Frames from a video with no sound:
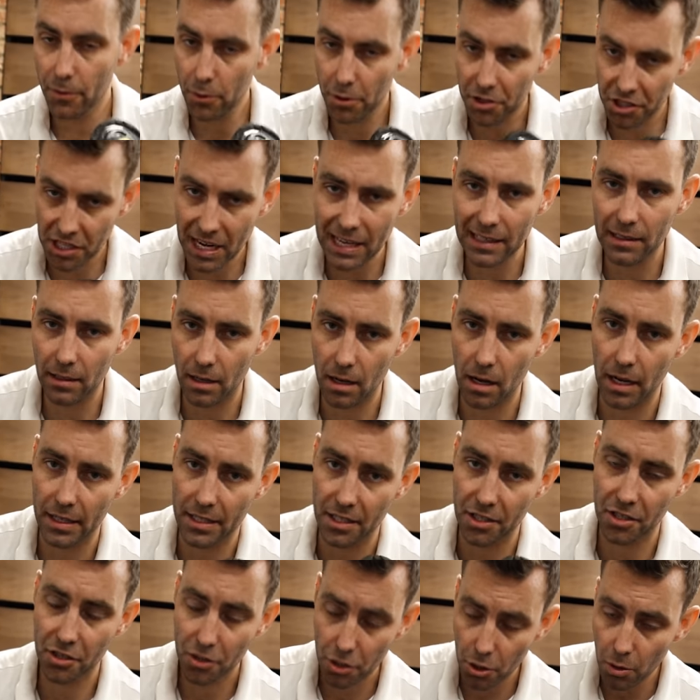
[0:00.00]
If your saddle
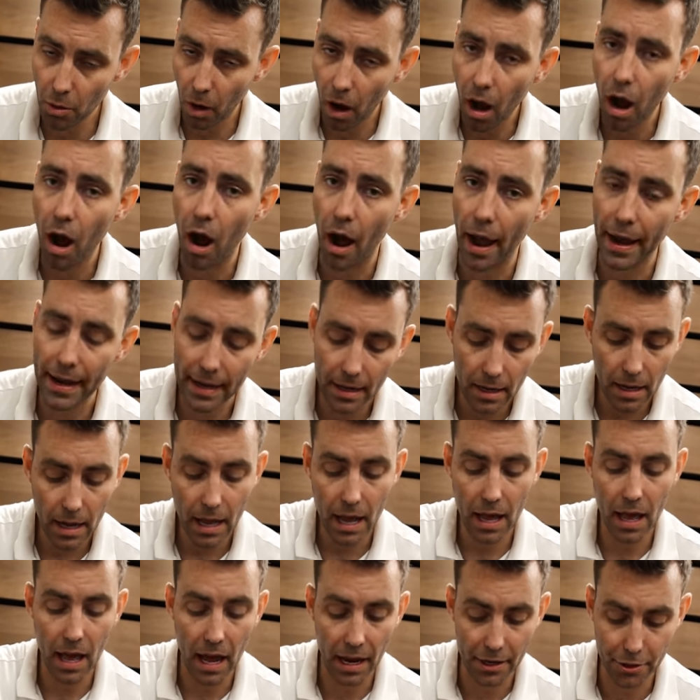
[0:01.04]
height is too high,
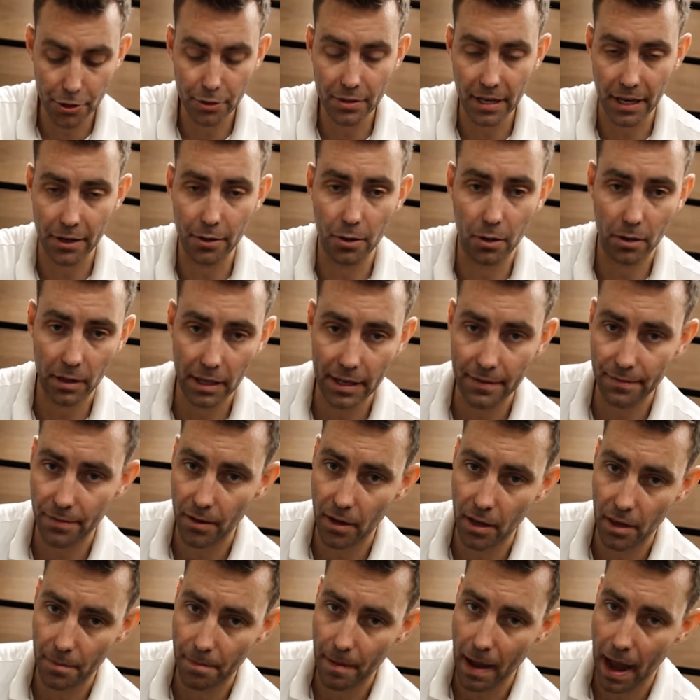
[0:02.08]
and you take your cleat
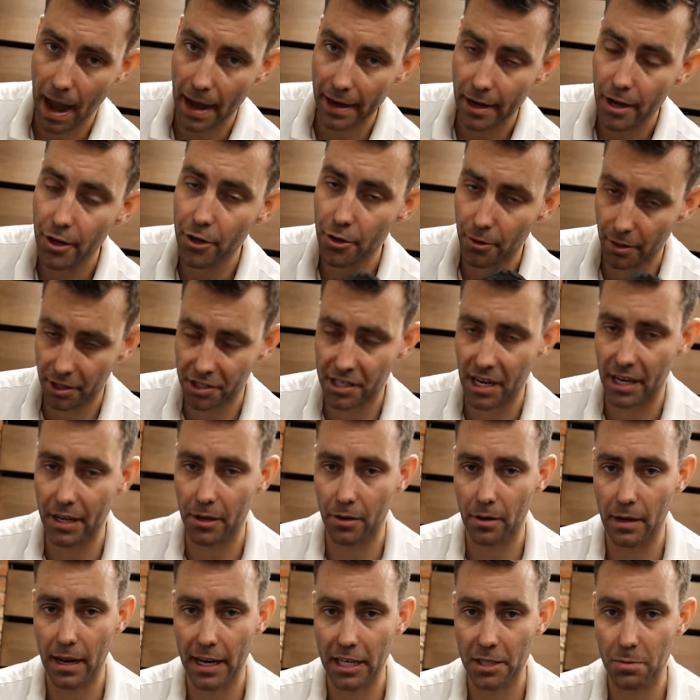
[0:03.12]
further back, you're extending
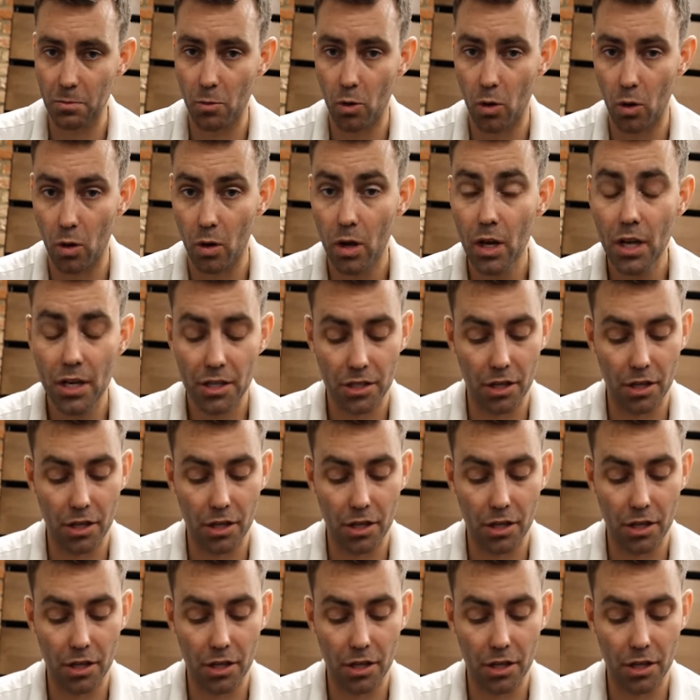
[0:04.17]
your legs more.